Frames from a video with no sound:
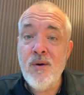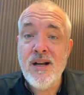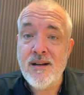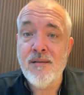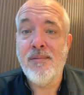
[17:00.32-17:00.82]

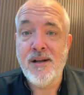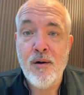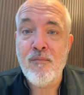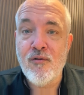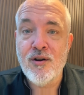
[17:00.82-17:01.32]
we didn't
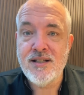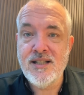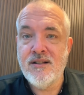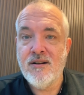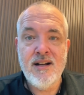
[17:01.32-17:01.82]
become friends
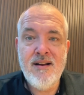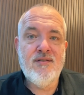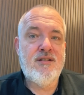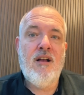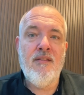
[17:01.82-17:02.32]
either. I never
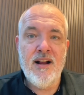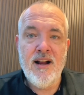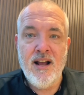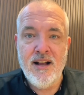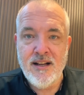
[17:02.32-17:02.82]
saw that
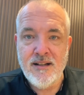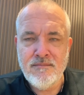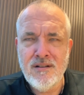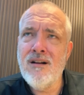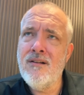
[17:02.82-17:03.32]
guy again.
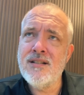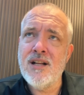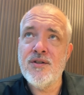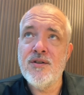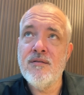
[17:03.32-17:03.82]
No, that's
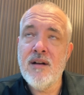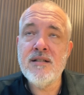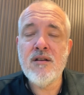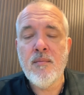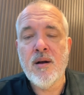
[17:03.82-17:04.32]
not true. I
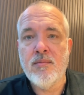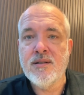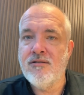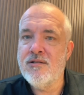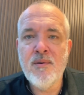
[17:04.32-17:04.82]
saw him a couple
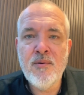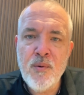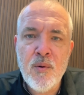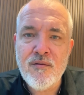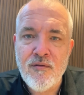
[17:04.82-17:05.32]
times, but
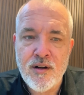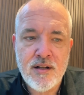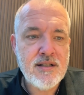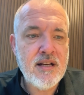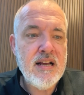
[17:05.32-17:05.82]
we weren't
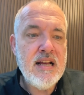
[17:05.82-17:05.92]
friends.